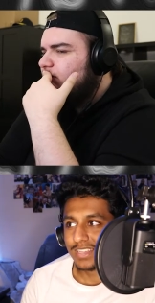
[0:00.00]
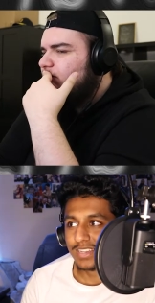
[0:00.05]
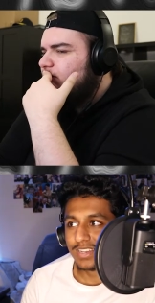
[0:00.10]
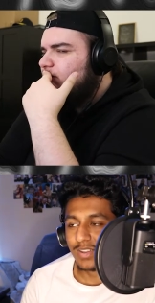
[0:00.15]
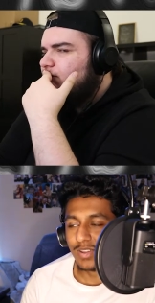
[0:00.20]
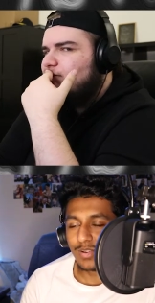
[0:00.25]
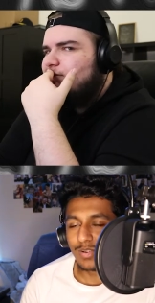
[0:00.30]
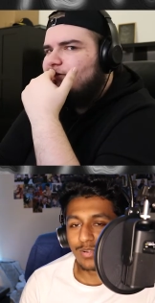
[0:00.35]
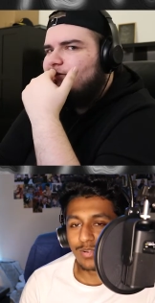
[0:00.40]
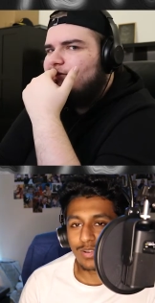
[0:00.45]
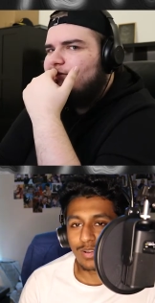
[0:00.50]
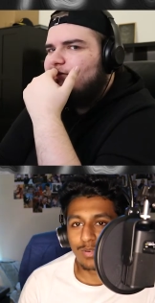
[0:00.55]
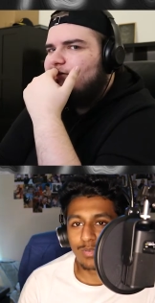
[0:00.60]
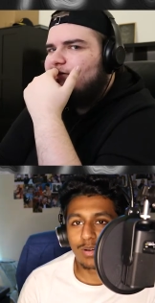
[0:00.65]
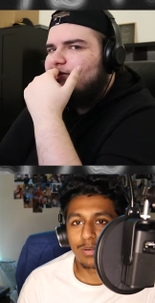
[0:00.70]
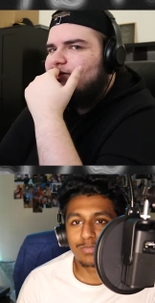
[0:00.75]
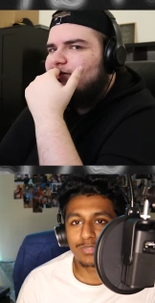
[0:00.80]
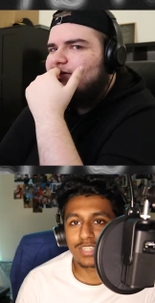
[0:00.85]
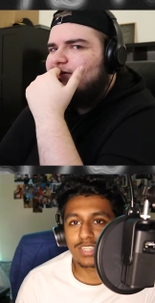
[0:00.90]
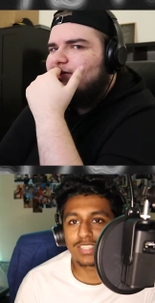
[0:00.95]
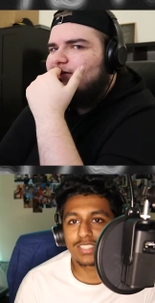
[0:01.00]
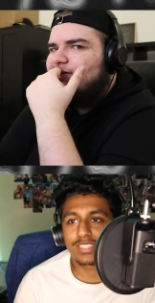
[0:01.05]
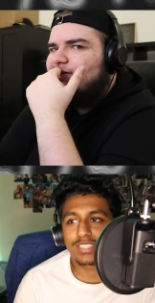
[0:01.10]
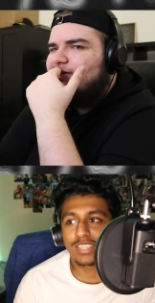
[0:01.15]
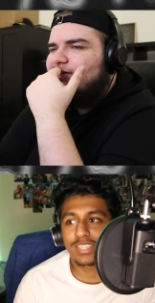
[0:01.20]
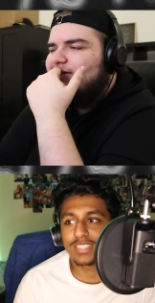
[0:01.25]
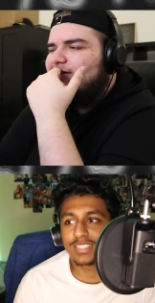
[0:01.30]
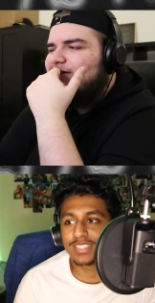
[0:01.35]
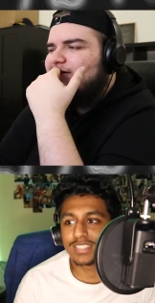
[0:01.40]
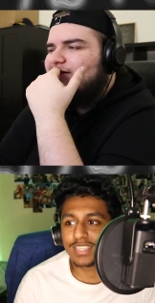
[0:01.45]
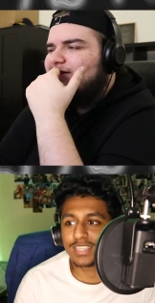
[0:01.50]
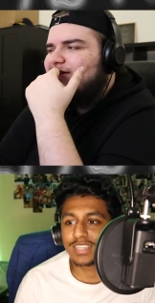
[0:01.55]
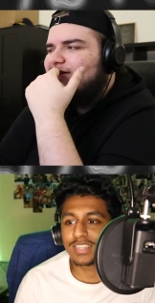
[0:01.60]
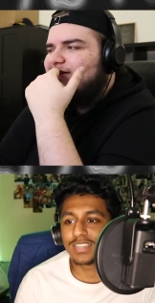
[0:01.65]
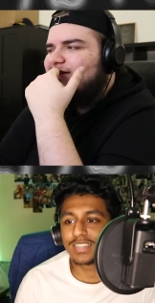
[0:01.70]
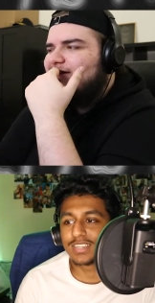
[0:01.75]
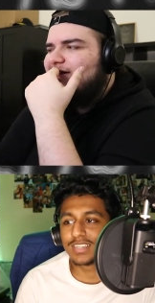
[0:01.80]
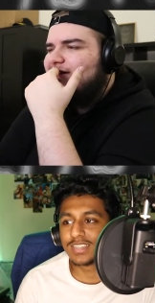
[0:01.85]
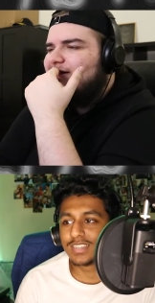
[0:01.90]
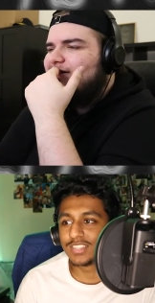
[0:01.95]
Speaker 1: no, no. What I'm trying to say is
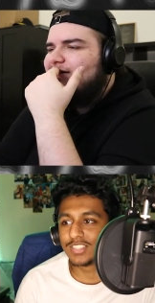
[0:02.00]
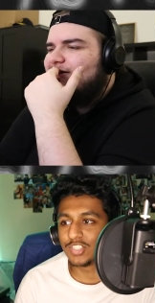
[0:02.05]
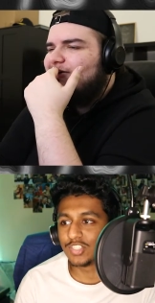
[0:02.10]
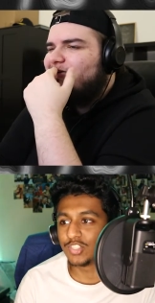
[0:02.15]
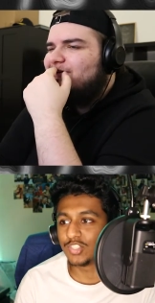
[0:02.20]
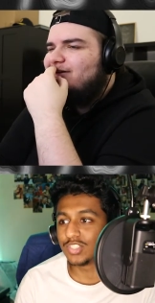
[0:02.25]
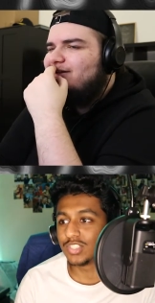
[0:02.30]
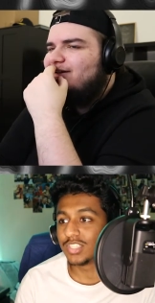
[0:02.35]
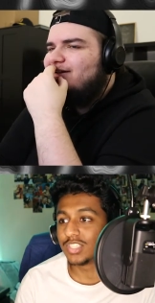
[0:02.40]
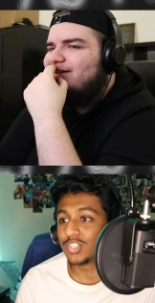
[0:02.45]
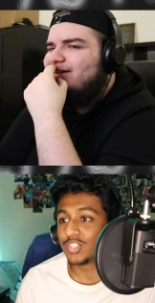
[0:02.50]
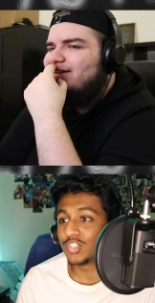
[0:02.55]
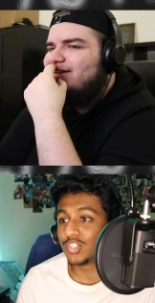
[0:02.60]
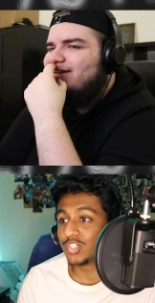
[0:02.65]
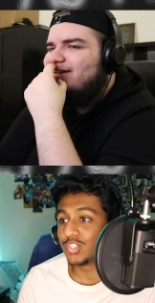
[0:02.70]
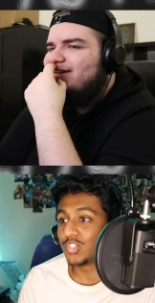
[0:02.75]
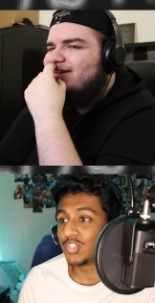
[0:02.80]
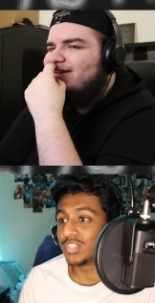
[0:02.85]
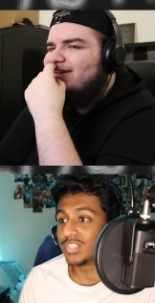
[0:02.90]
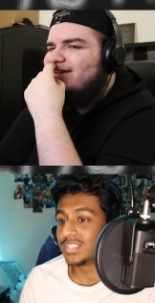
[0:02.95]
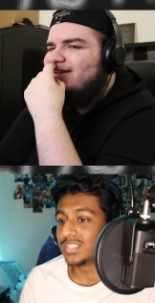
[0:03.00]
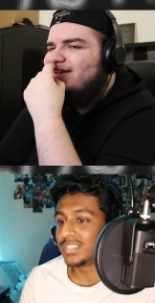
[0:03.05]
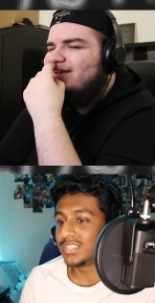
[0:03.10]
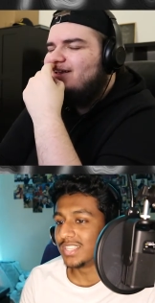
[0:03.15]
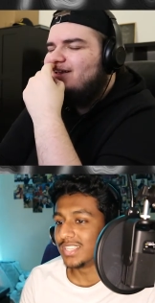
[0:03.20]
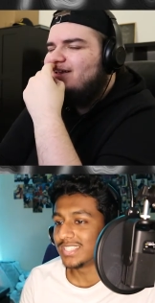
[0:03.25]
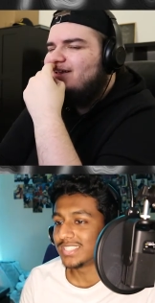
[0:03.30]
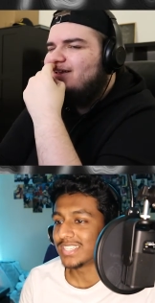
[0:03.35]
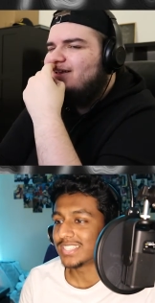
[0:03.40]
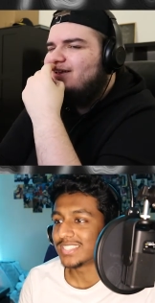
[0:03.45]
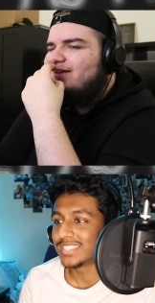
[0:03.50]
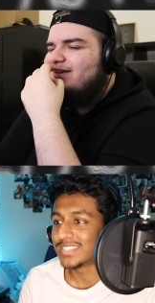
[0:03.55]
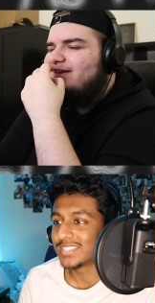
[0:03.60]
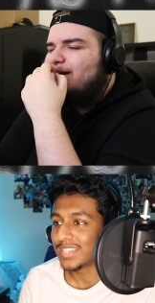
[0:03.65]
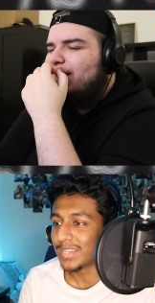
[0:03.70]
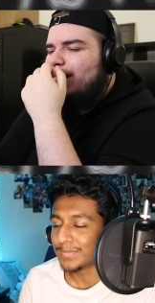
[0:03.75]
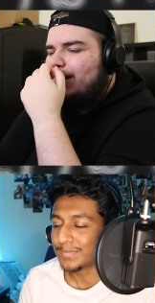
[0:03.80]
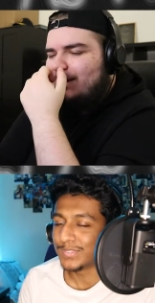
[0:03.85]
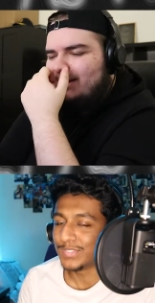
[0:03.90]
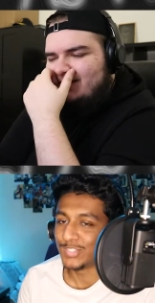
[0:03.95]
that yeah, she's she's using this as a
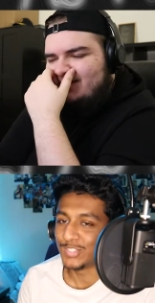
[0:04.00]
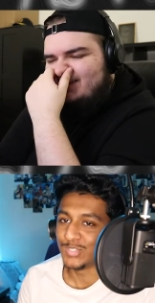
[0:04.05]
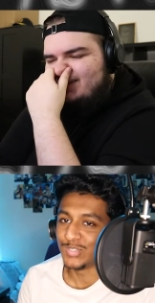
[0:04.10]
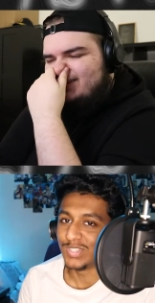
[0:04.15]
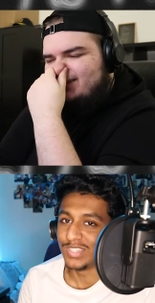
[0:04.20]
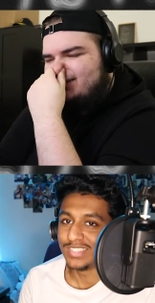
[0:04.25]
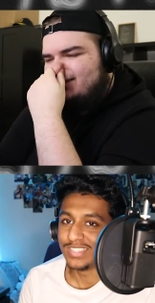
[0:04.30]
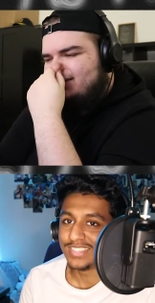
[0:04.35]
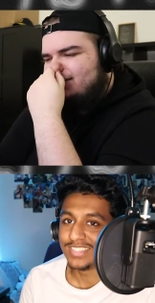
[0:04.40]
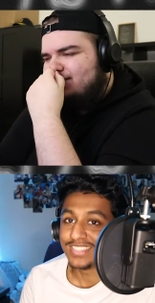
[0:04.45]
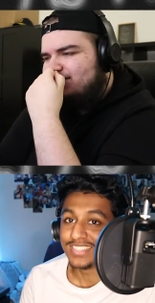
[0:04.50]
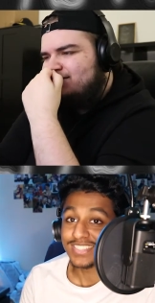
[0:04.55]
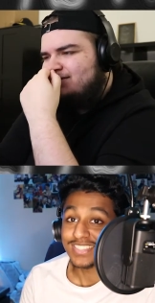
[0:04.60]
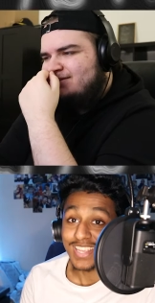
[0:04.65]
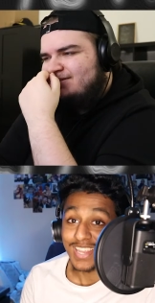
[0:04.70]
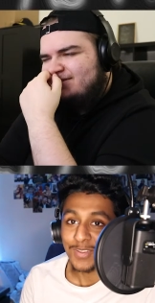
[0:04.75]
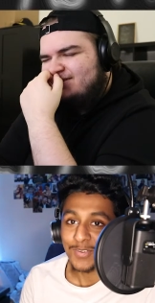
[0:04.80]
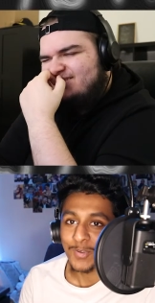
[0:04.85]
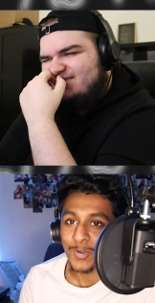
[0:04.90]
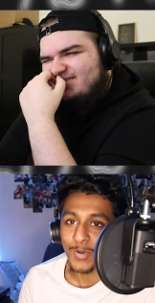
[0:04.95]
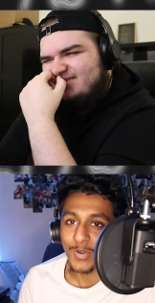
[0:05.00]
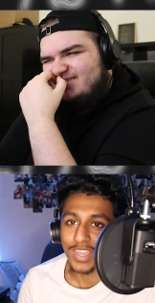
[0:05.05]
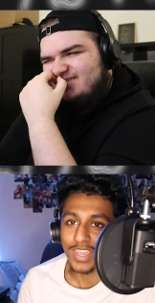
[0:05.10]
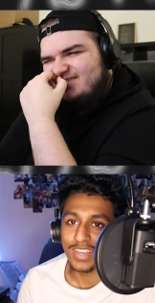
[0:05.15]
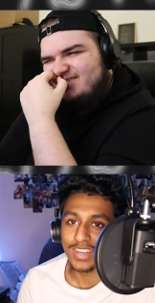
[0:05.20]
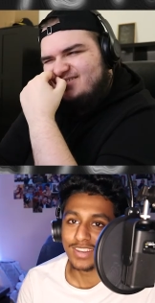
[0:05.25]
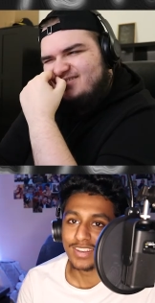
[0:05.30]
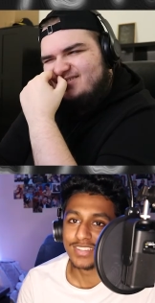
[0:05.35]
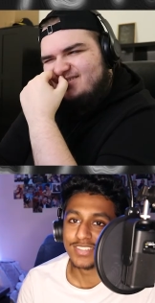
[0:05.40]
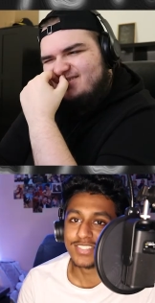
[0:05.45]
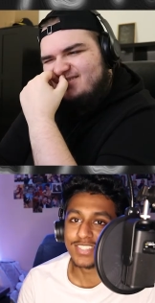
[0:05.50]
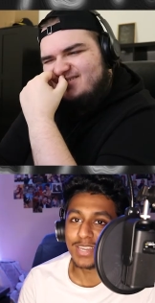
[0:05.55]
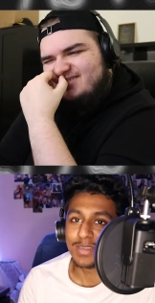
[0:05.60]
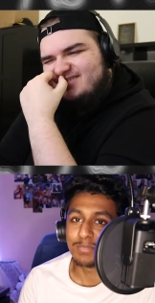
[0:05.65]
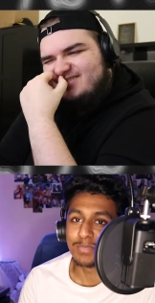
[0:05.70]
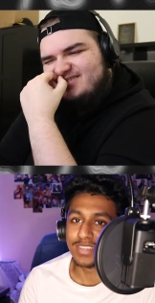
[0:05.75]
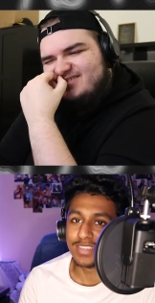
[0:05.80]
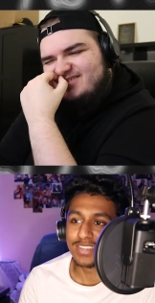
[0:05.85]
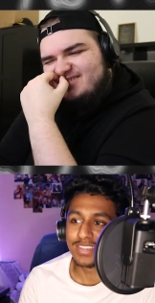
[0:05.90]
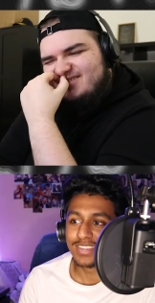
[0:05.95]
substitute instead of cocaine. Do you get
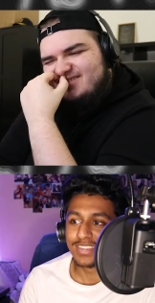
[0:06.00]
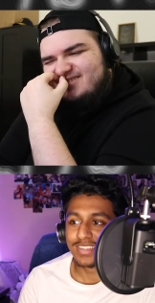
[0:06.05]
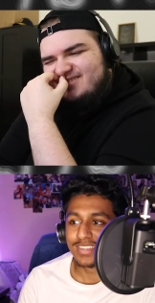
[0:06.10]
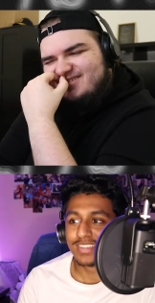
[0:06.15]
me?